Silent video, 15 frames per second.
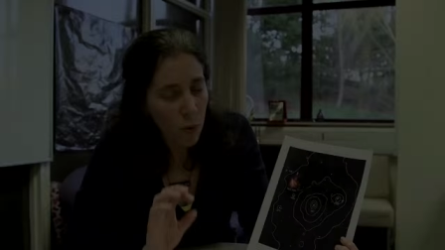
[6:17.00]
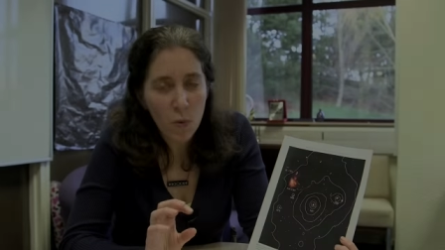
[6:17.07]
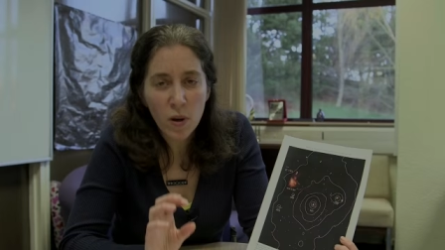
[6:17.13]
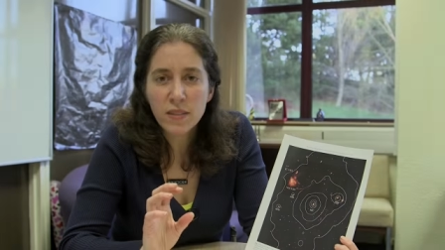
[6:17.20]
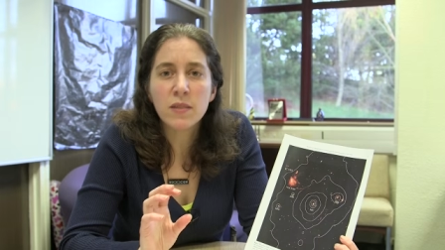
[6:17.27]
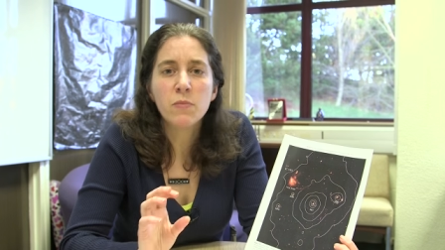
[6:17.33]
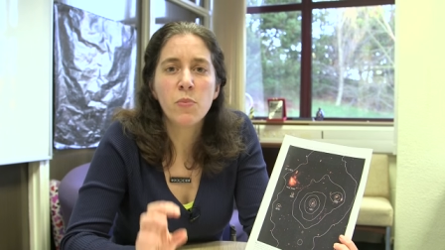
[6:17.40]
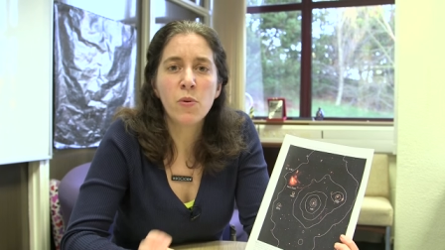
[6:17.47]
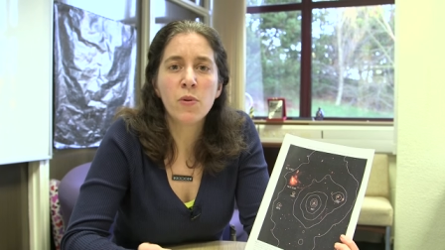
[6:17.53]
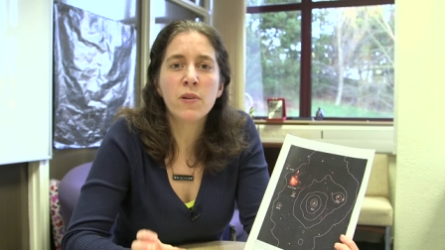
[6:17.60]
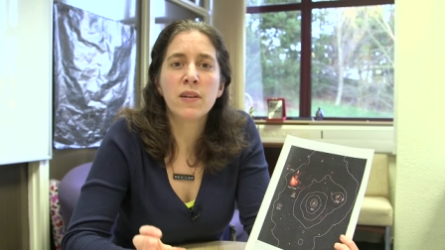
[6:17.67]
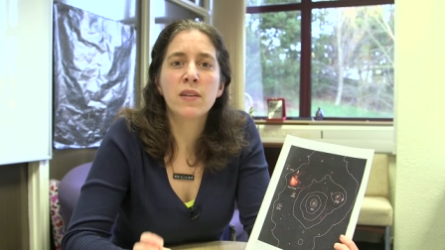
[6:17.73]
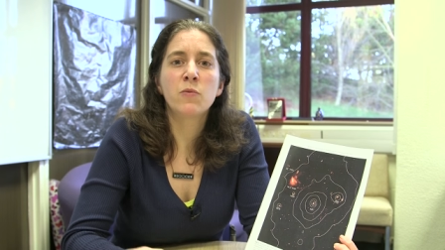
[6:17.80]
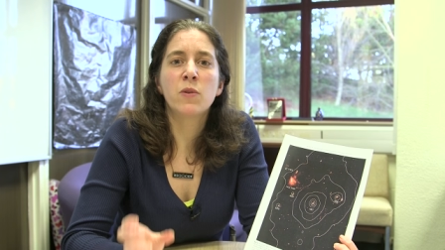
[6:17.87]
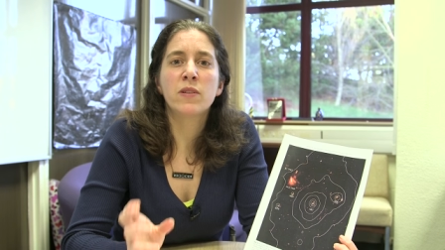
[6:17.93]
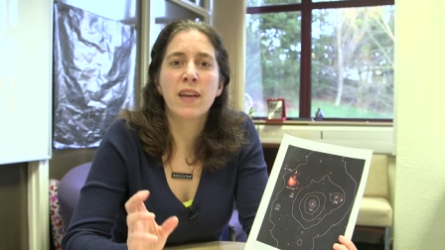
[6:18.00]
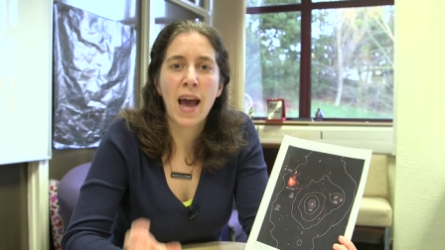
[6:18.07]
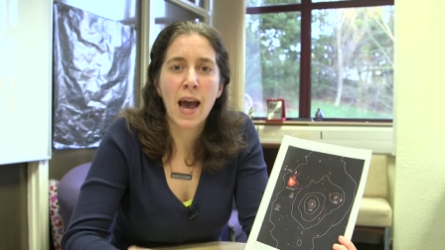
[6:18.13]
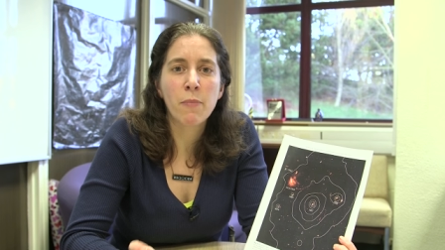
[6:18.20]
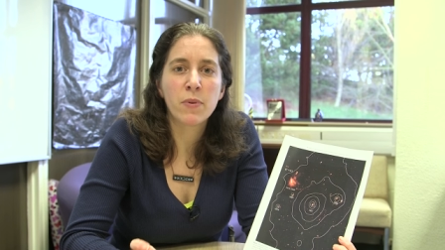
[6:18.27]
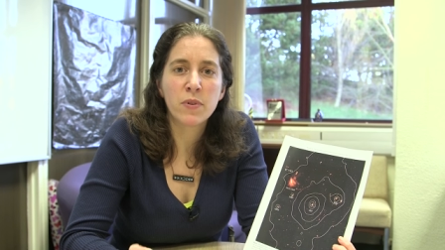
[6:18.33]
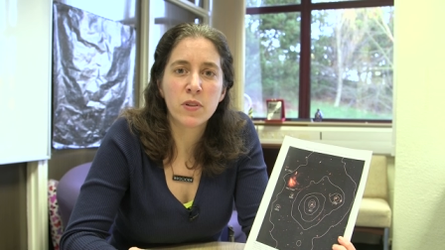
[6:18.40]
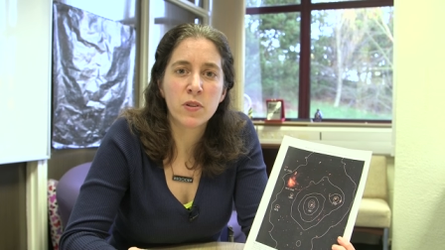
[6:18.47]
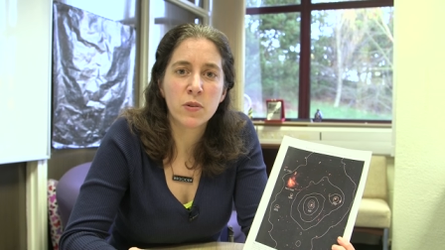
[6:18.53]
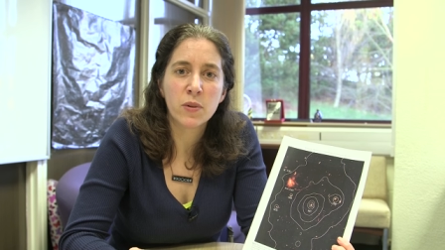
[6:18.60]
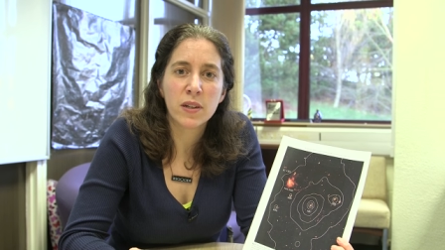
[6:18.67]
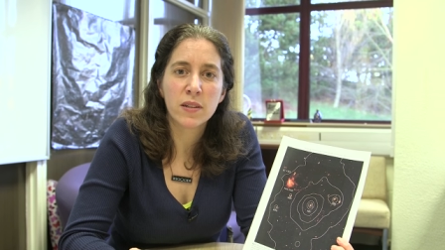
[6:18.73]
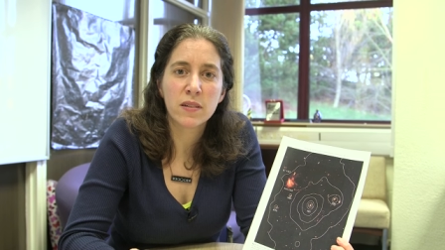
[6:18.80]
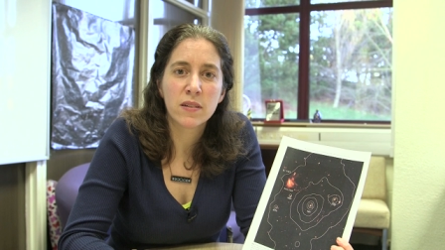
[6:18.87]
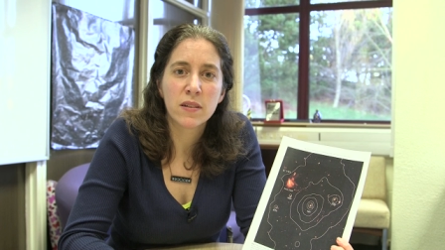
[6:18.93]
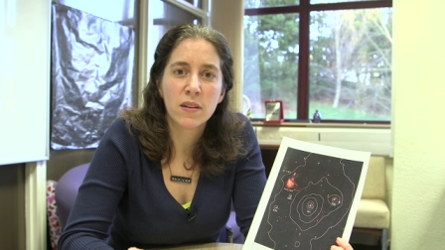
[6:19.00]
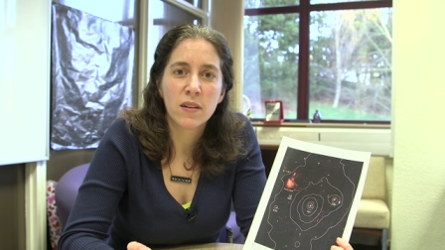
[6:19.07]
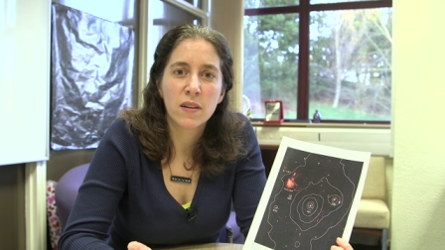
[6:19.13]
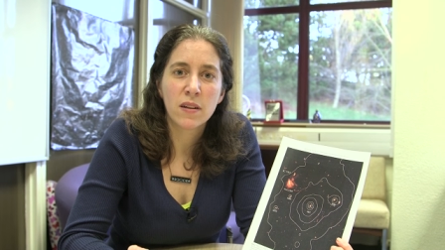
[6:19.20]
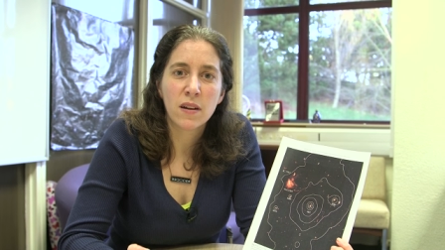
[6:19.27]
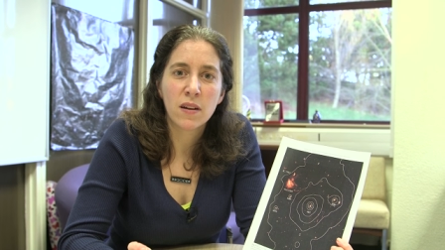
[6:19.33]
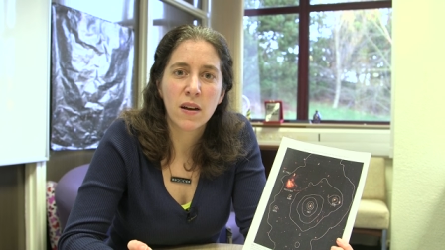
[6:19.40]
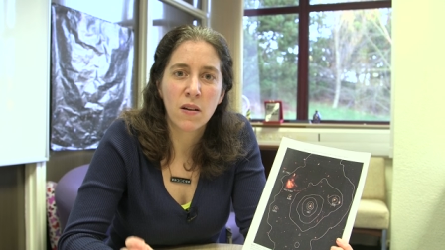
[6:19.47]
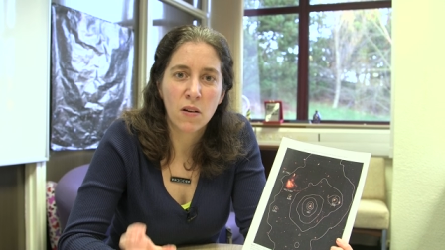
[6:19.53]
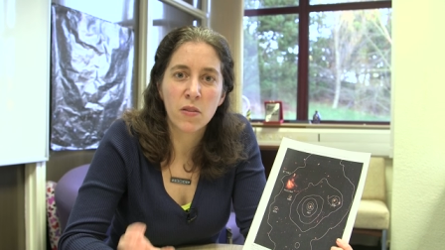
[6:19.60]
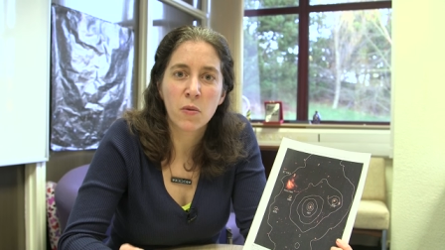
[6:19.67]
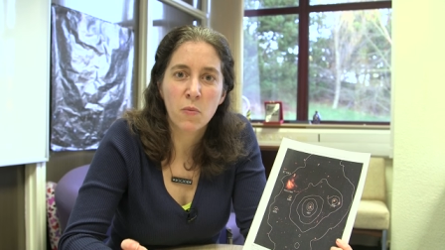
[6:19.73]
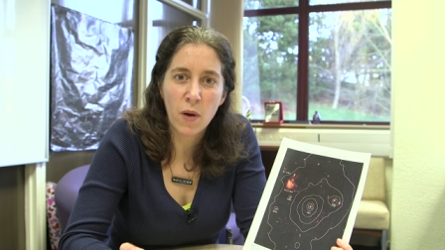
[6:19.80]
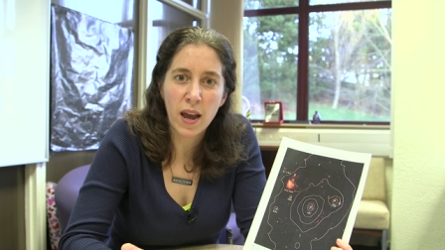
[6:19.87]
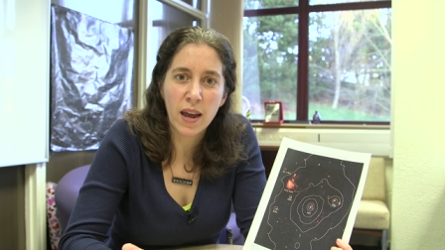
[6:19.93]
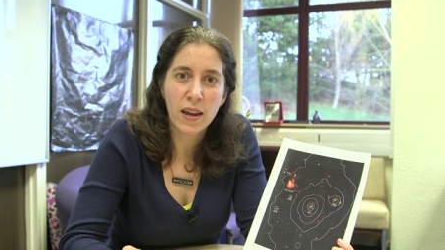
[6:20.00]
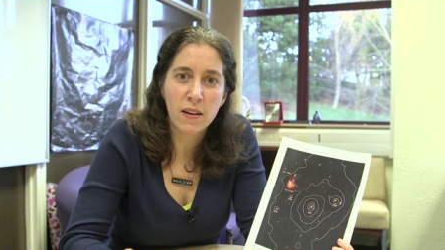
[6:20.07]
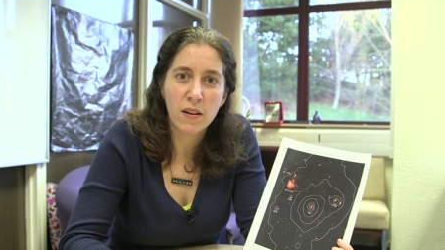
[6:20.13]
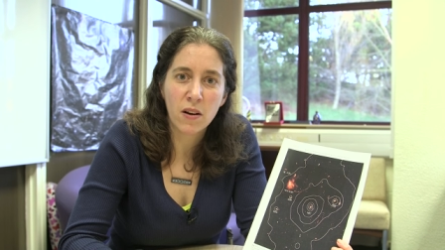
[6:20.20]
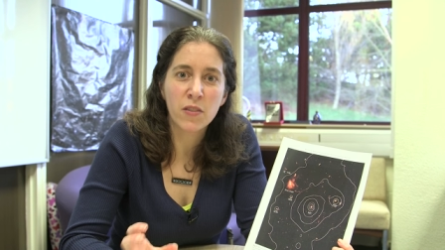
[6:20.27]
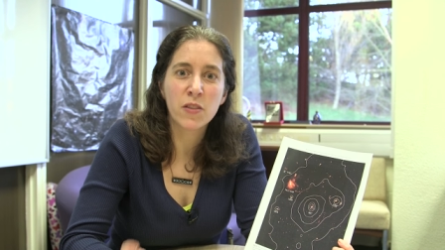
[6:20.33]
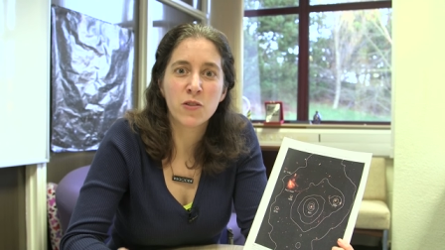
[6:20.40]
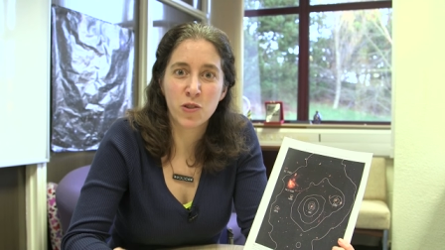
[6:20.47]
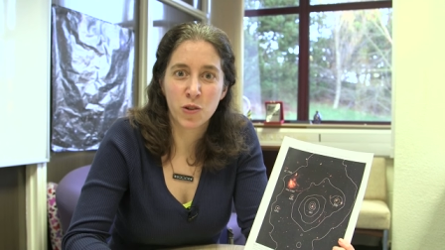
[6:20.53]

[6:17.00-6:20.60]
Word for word: But what's important is what's happened to it on the way, on the